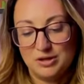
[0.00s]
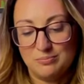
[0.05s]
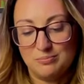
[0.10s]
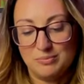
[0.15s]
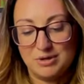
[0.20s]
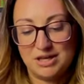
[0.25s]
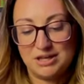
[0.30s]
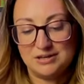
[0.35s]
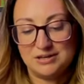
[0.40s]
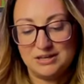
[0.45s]

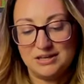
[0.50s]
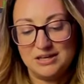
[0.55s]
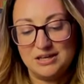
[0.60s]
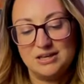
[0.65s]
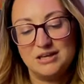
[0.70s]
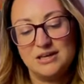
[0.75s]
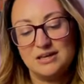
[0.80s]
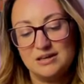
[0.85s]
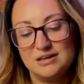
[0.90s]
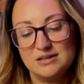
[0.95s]

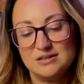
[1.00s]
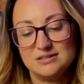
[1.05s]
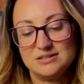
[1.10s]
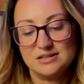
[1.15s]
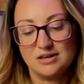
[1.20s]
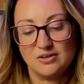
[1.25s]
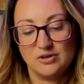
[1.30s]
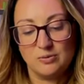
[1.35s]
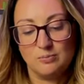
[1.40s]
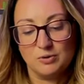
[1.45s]
Mankey,
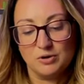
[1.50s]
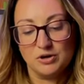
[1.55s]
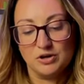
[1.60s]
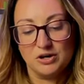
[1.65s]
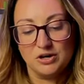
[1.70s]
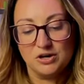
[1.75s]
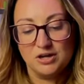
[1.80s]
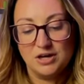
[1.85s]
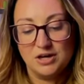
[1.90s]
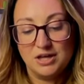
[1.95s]

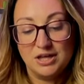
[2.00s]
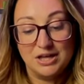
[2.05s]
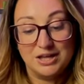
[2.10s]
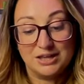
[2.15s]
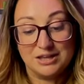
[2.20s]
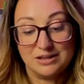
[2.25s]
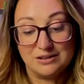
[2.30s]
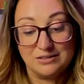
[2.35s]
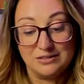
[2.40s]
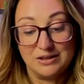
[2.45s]
Delibird,
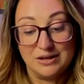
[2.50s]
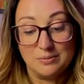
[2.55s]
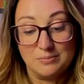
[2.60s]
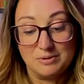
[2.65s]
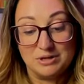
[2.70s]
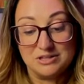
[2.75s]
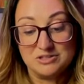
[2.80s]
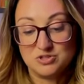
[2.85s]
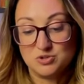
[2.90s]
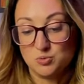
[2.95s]

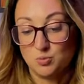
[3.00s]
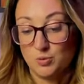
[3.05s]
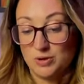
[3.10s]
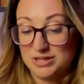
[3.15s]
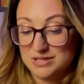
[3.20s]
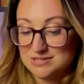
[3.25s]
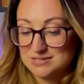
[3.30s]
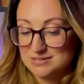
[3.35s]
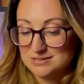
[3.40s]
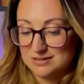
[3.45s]
Calamitous
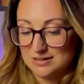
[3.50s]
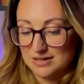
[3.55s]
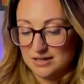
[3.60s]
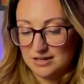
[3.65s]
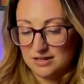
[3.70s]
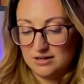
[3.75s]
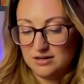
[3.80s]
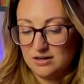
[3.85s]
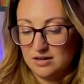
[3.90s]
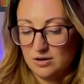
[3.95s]

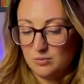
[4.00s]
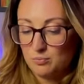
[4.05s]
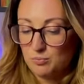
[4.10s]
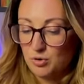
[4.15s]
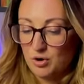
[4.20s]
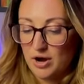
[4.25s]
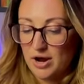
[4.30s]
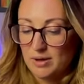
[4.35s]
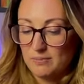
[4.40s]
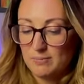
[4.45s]
Wasteland,
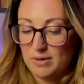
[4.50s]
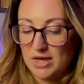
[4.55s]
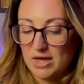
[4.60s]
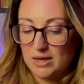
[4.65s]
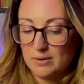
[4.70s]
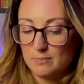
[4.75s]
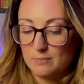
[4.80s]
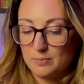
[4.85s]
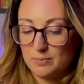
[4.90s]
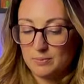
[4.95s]
Primate,